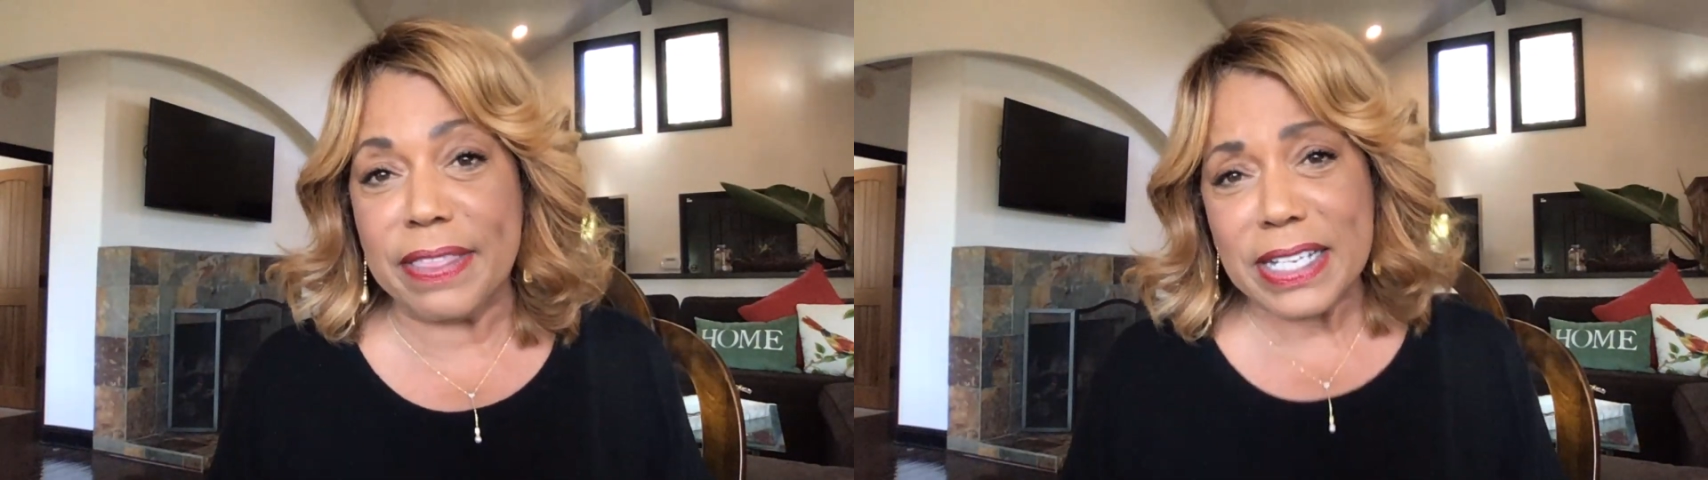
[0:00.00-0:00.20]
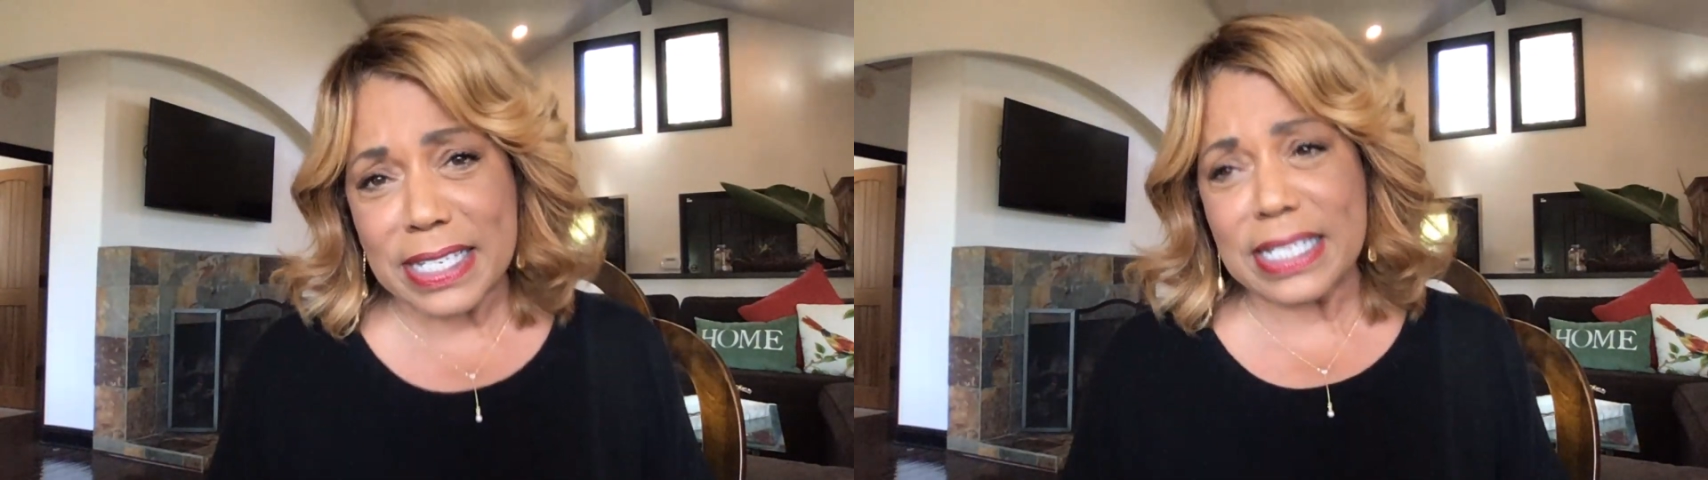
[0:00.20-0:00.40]

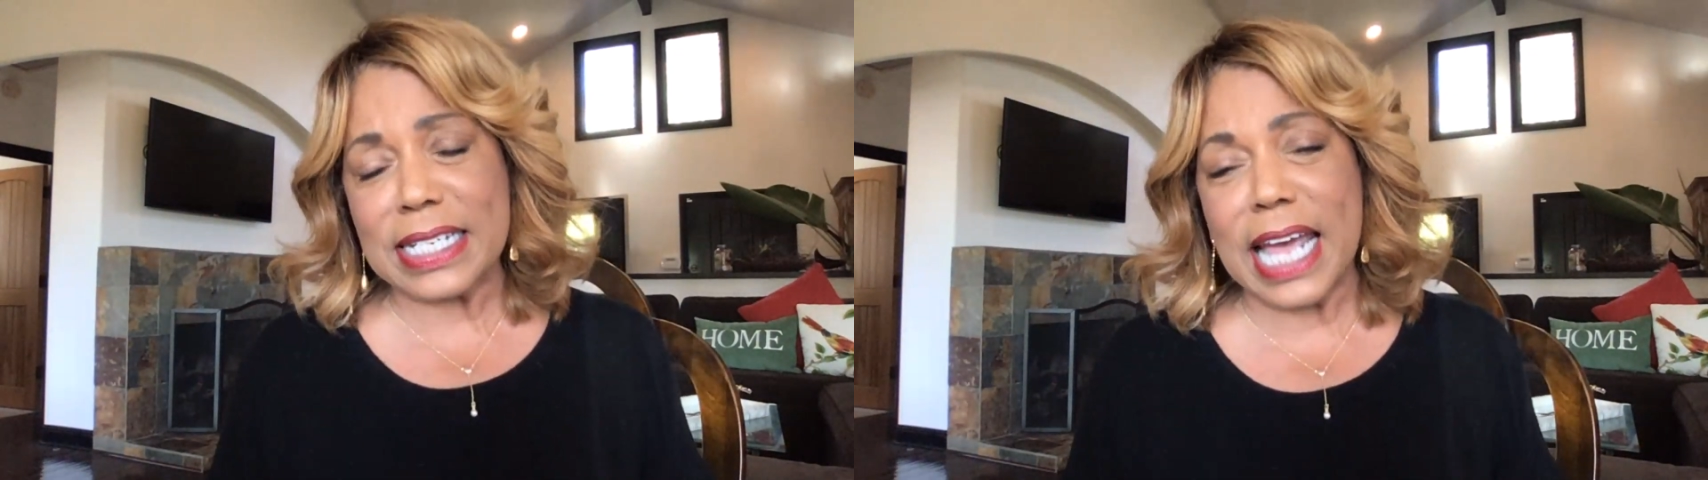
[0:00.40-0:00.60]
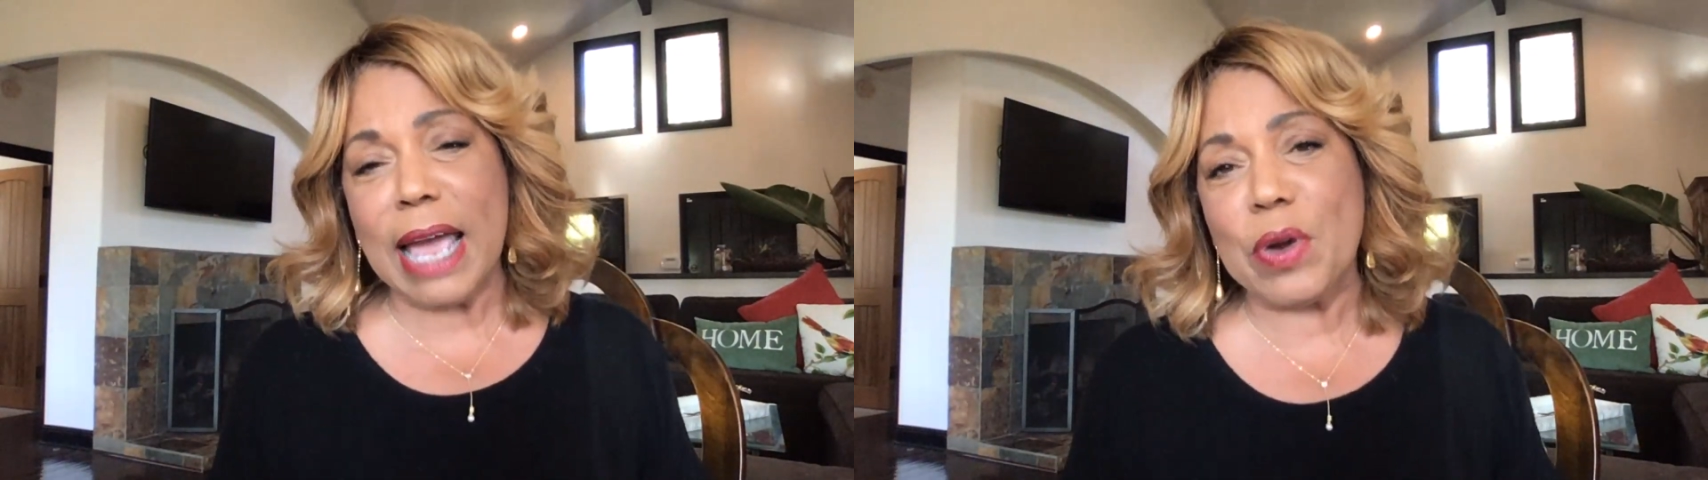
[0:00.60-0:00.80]
And this is a
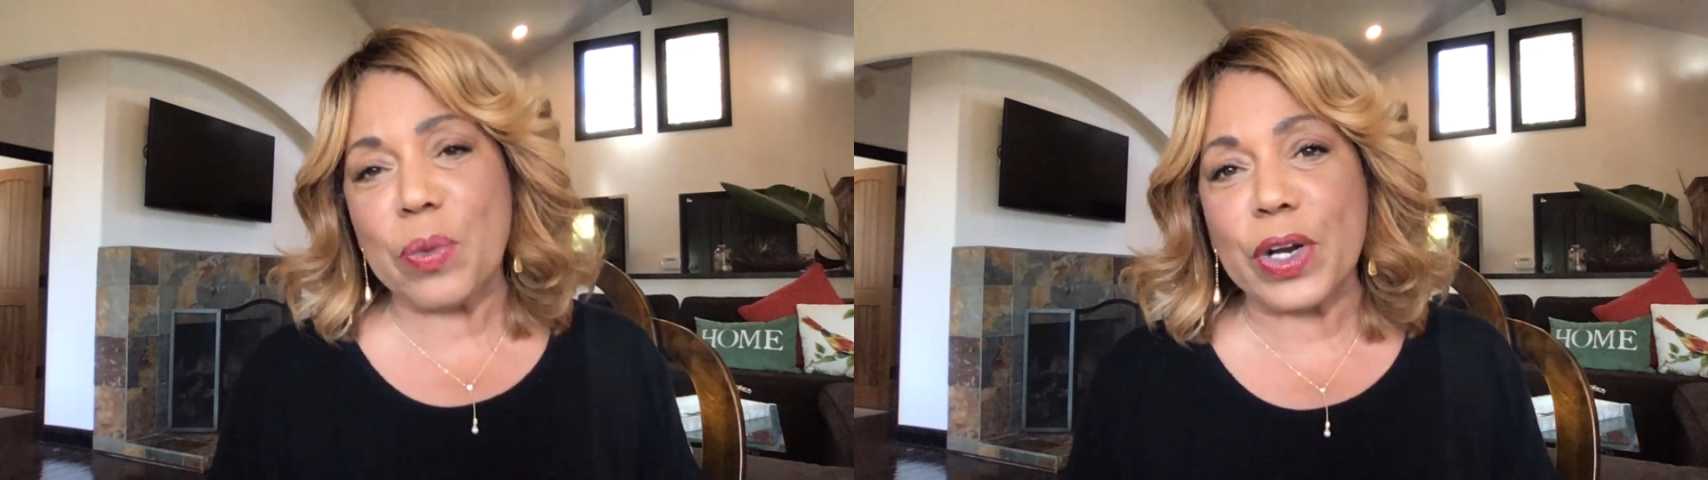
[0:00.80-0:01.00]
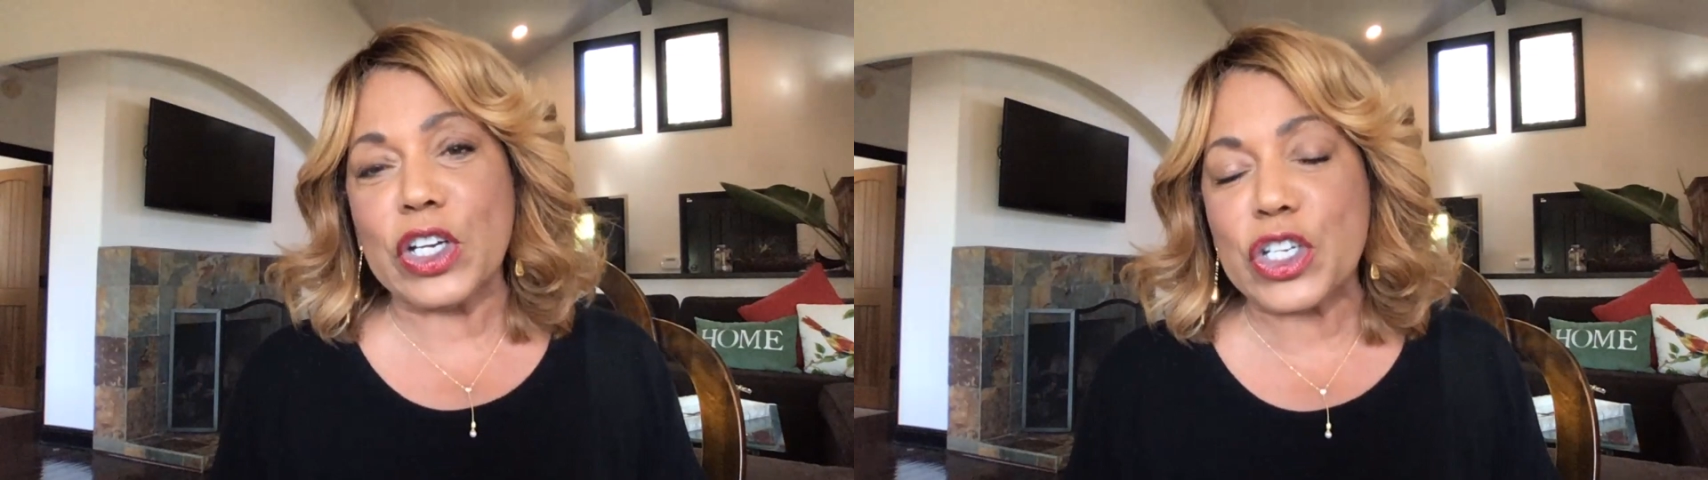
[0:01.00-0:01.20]
time to
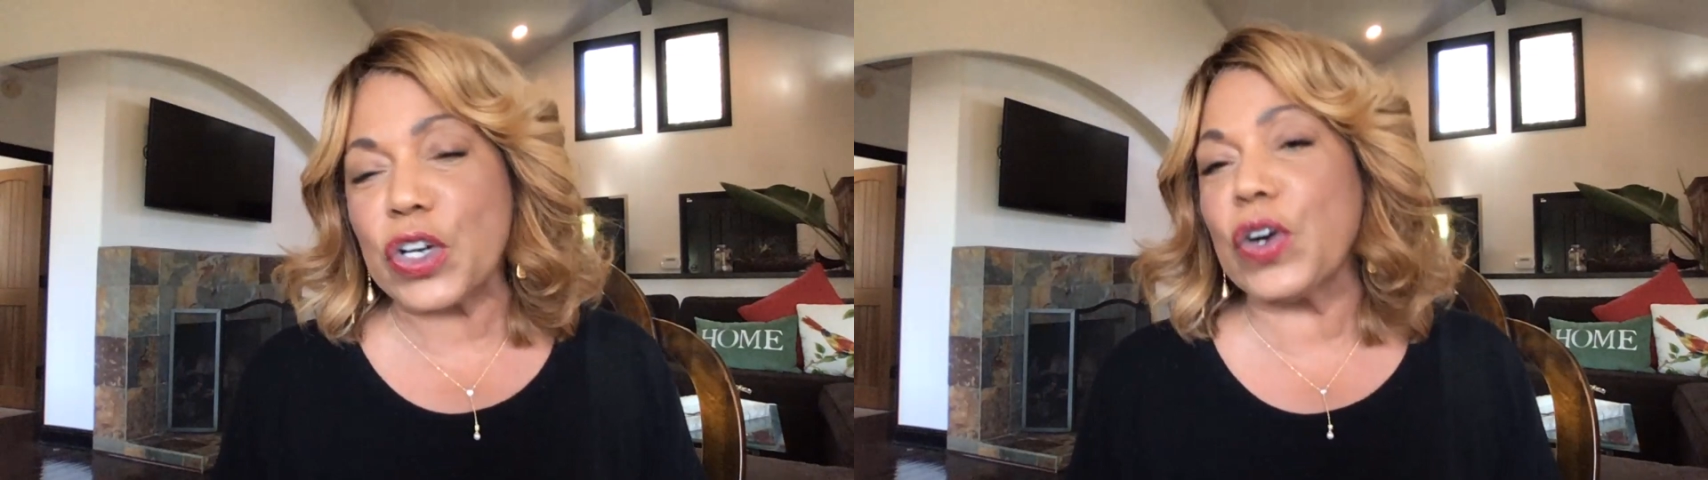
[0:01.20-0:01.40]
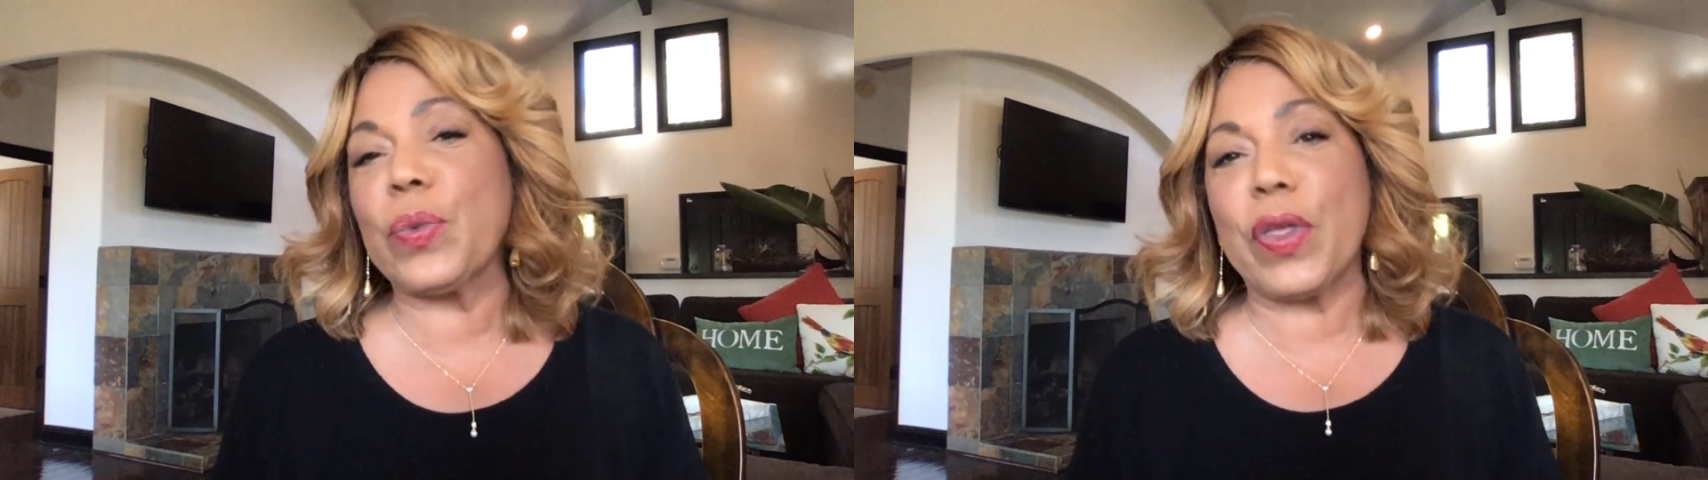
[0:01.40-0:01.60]
really
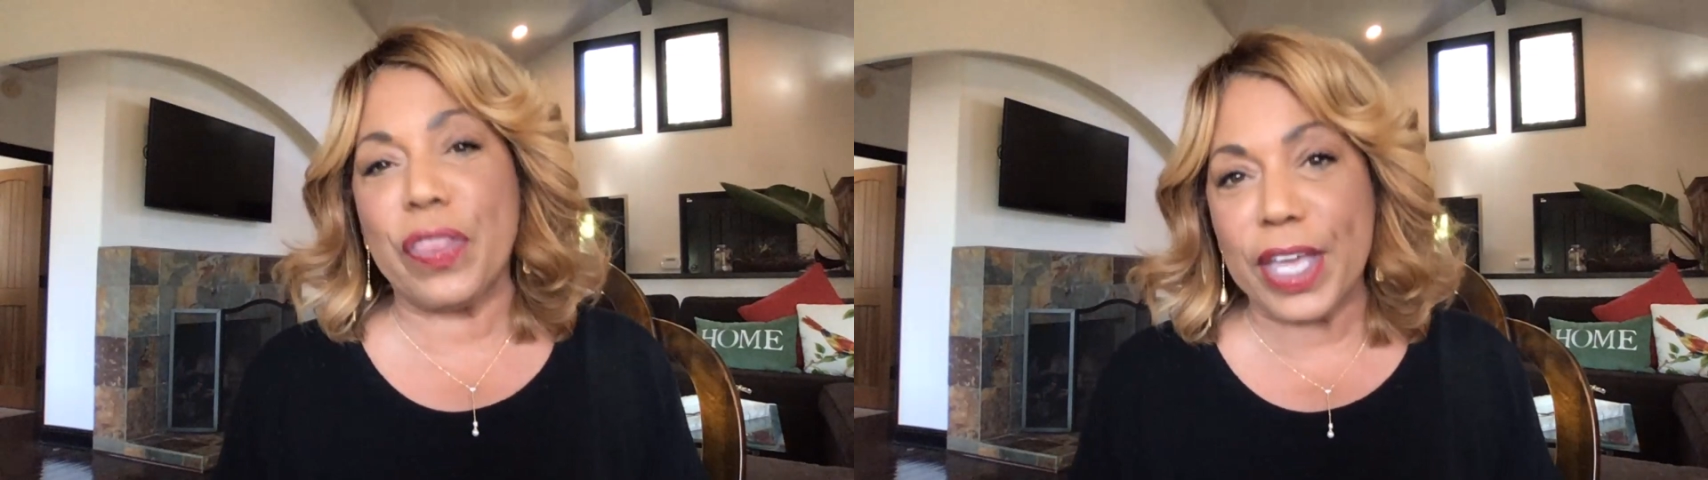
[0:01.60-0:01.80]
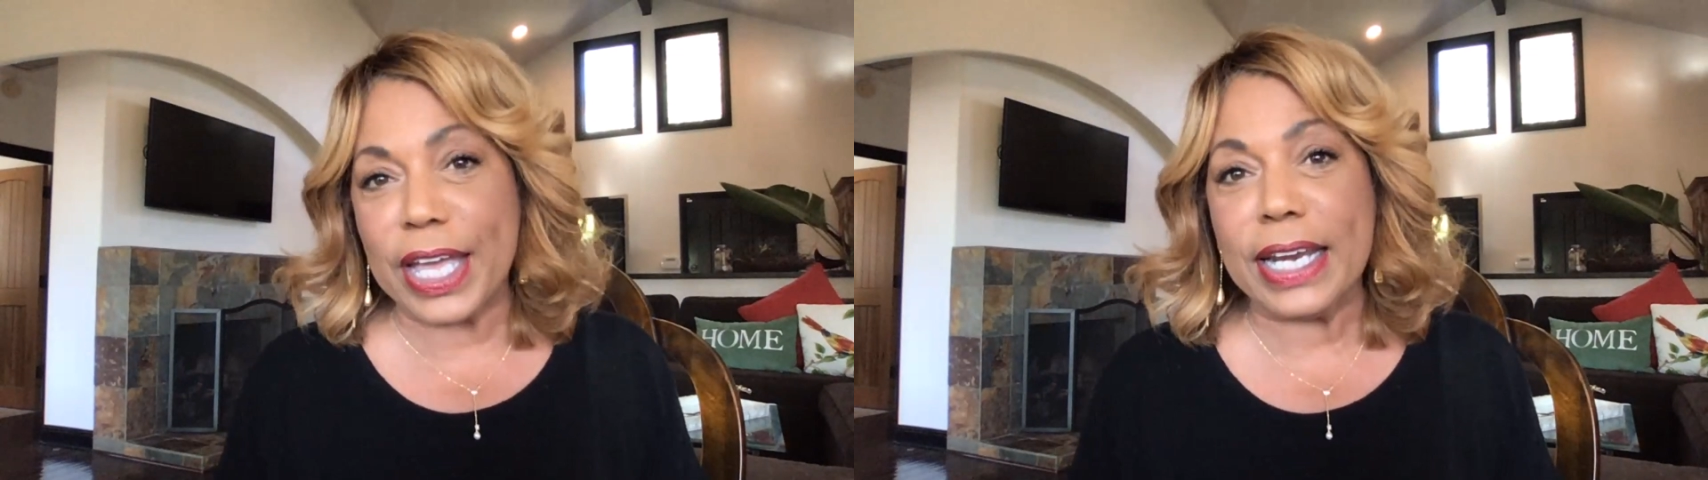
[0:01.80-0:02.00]
turn
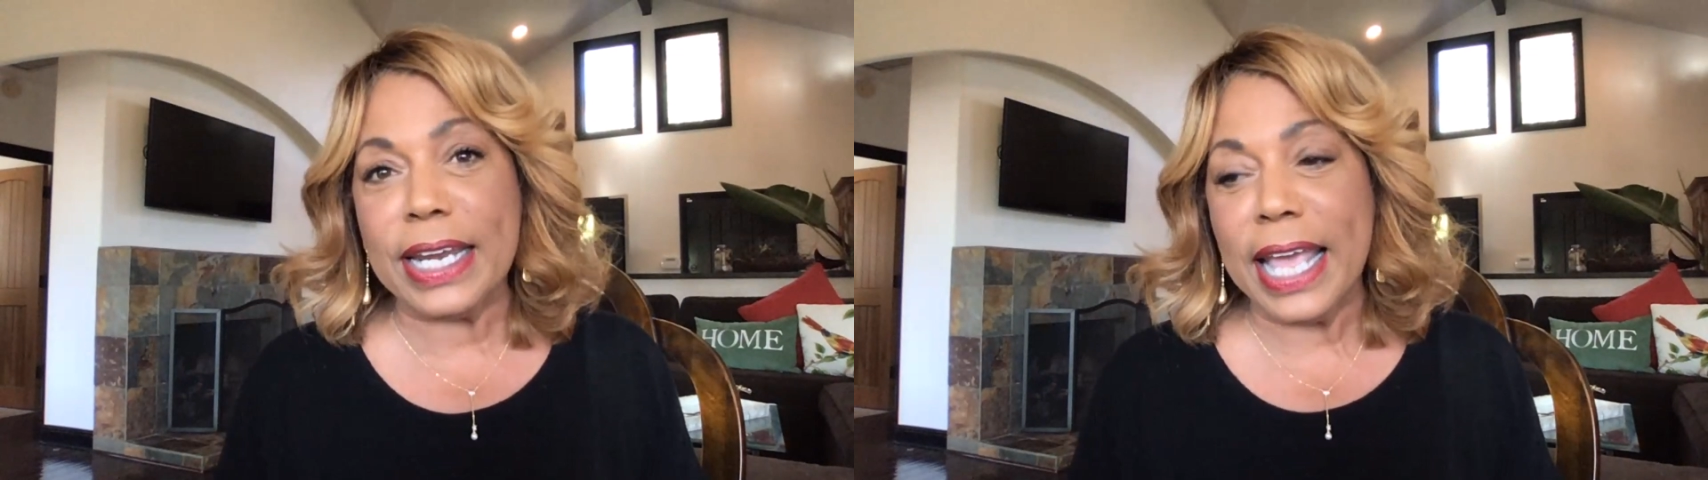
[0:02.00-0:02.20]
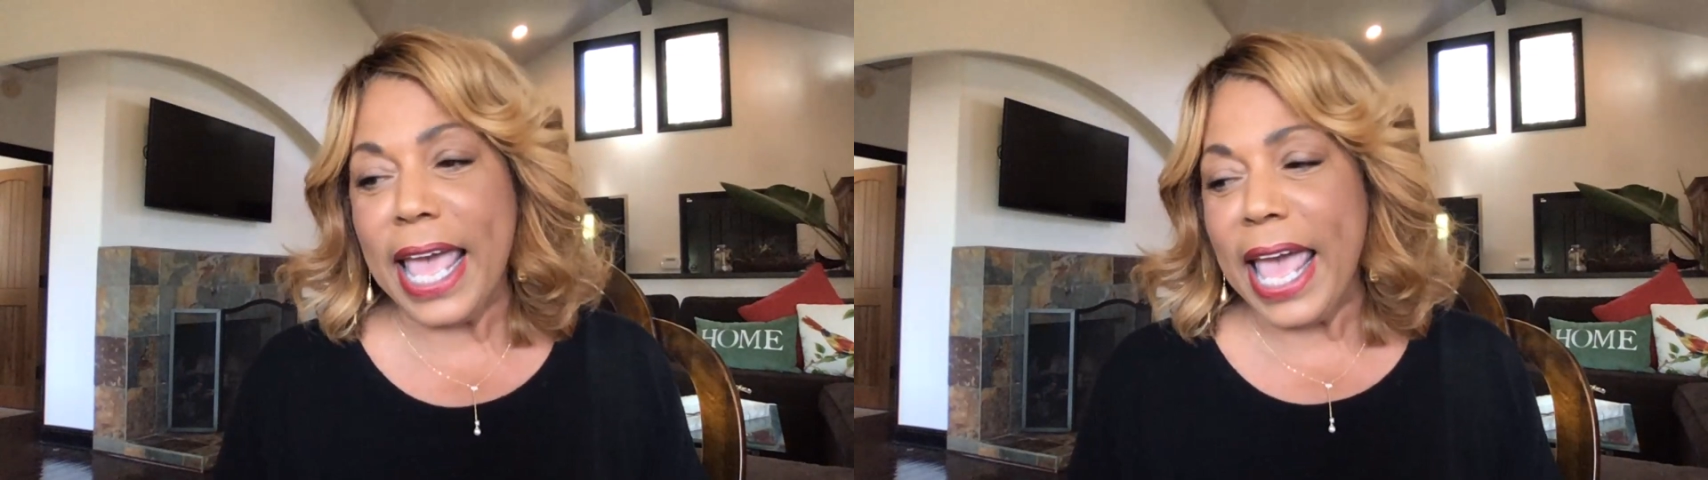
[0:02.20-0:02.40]
within